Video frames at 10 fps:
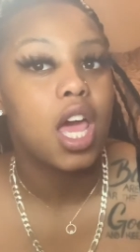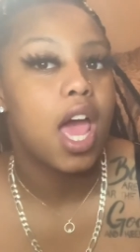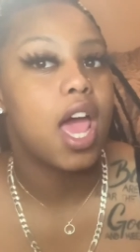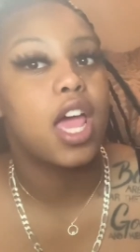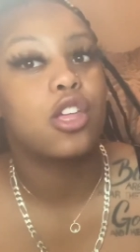
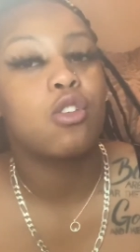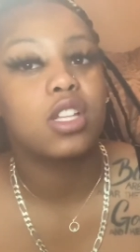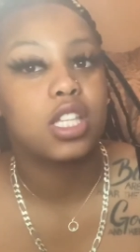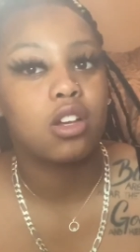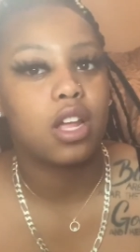and you can
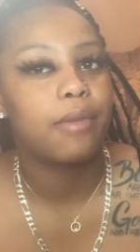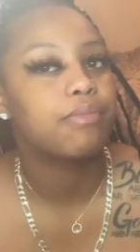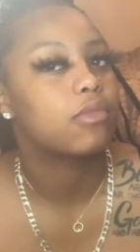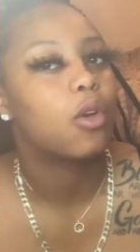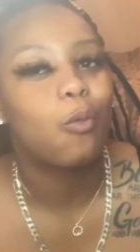tell that
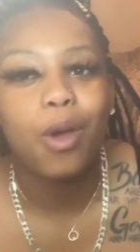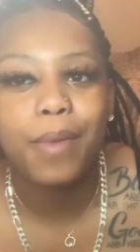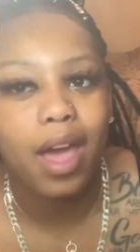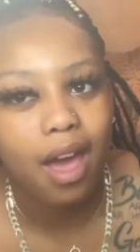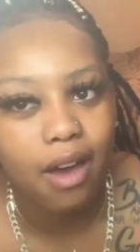women
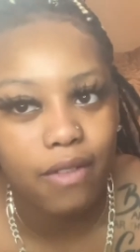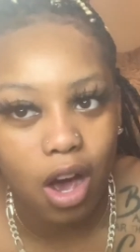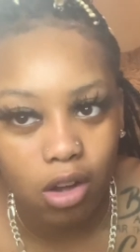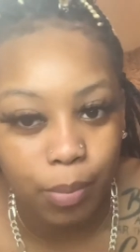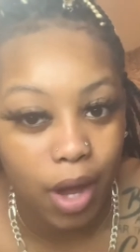have
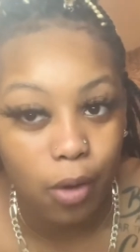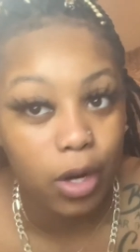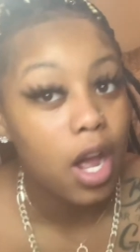all the power.